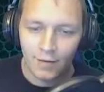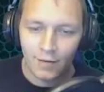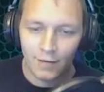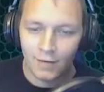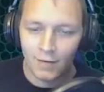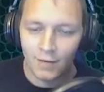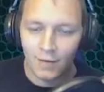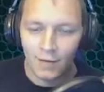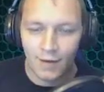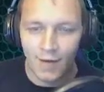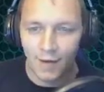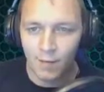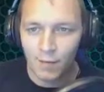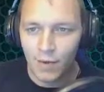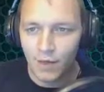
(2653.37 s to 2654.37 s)
They're
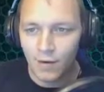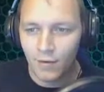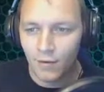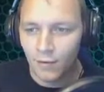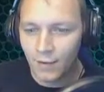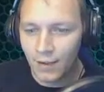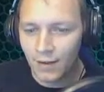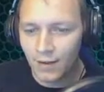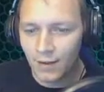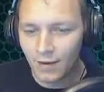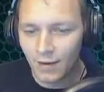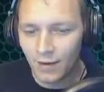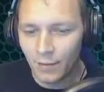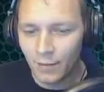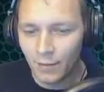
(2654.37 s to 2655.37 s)
getting bigger and bigger
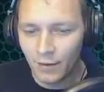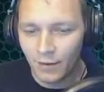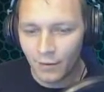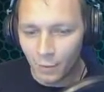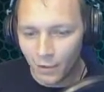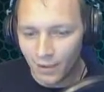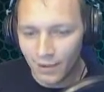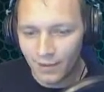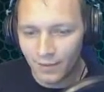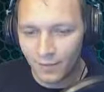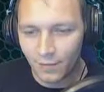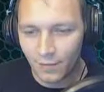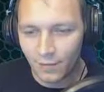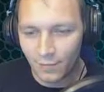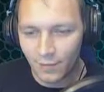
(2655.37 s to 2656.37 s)
and more
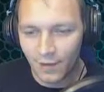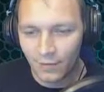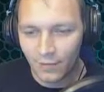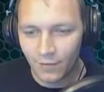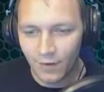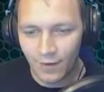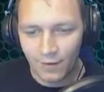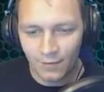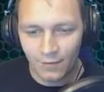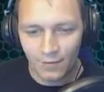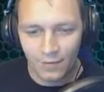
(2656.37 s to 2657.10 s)
impressive with I'd